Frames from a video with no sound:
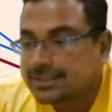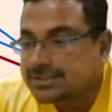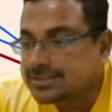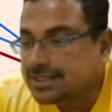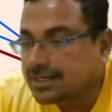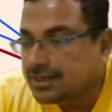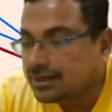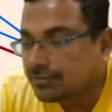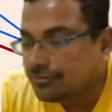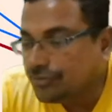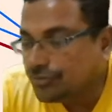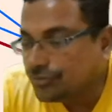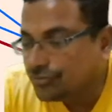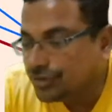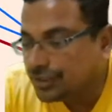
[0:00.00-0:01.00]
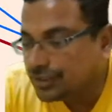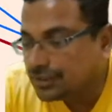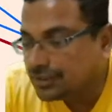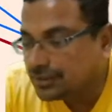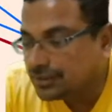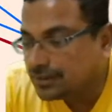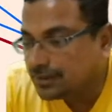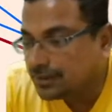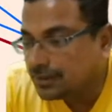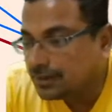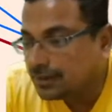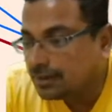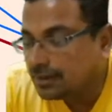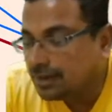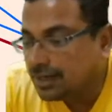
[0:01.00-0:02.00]
instead of using the
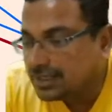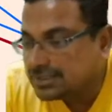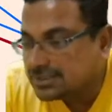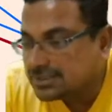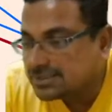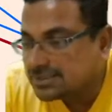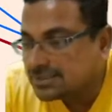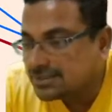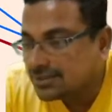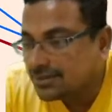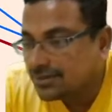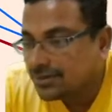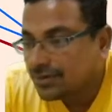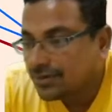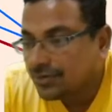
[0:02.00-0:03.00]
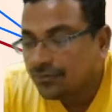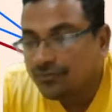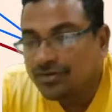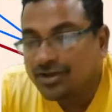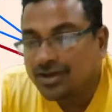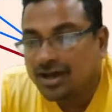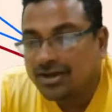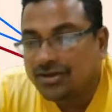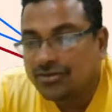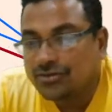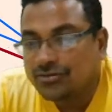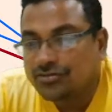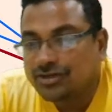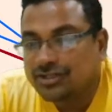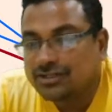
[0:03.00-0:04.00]
lens, we are
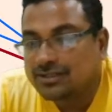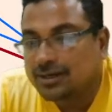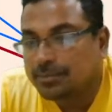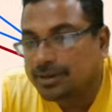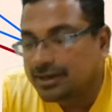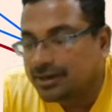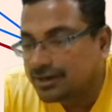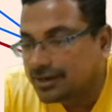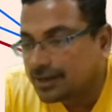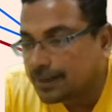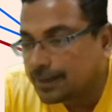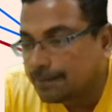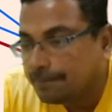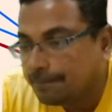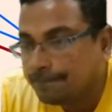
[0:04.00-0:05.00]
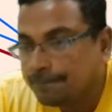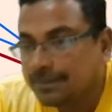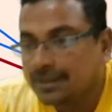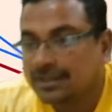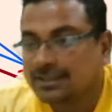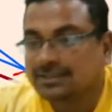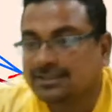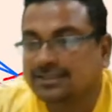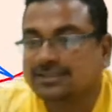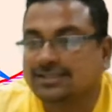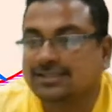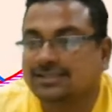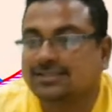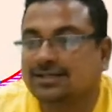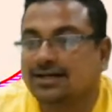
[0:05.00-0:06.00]
using the mirror. This
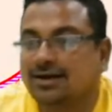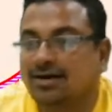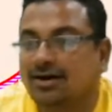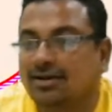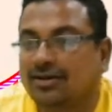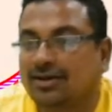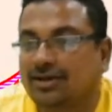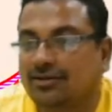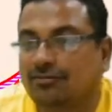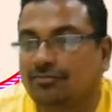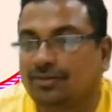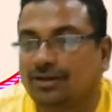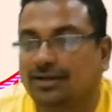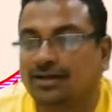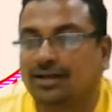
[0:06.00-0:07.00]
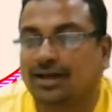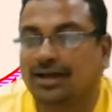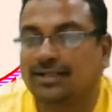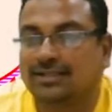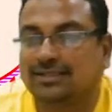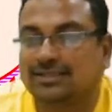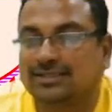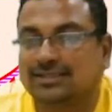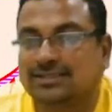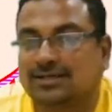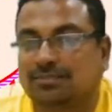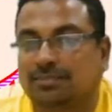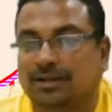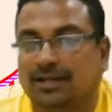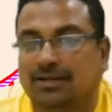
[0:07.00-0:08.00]
is the concave mirror and this is
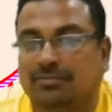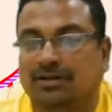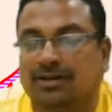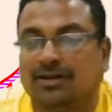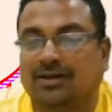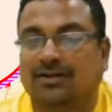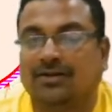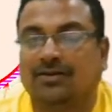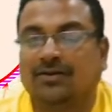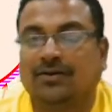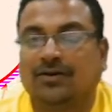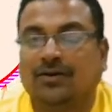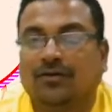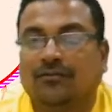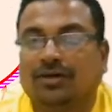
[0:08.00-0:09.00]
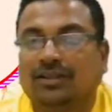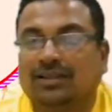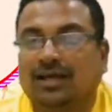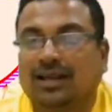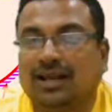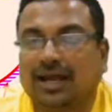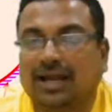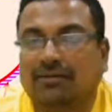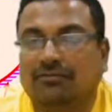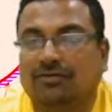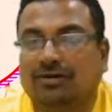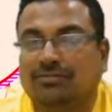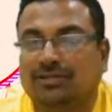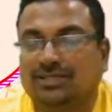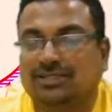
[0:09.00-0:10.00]
the plane mirror. When the light
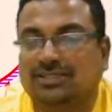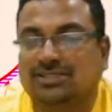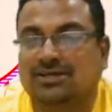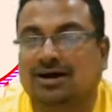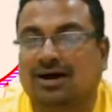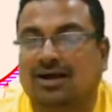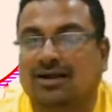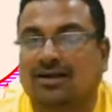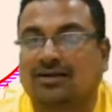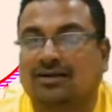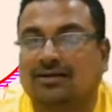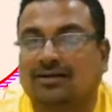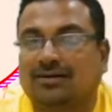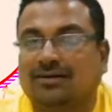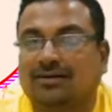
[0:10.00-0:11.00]
from the star,